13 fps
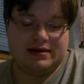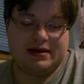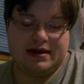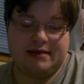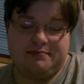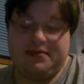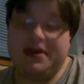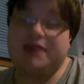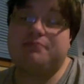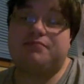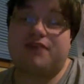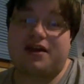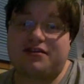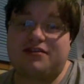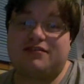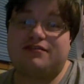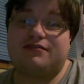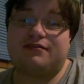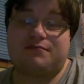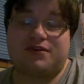And Big
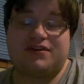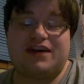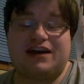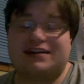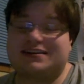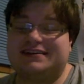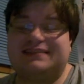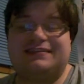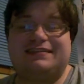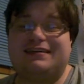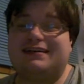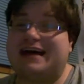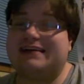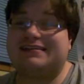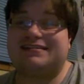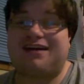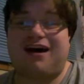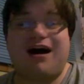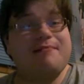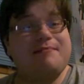Brother's production still has
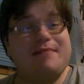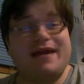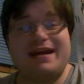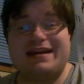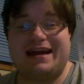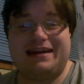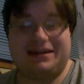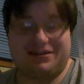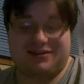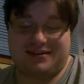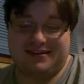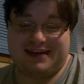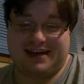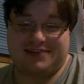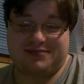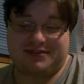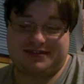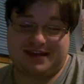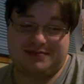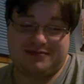not made any contact with
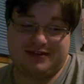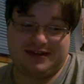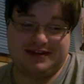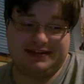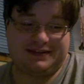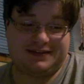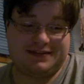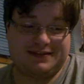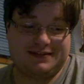Sam Rees,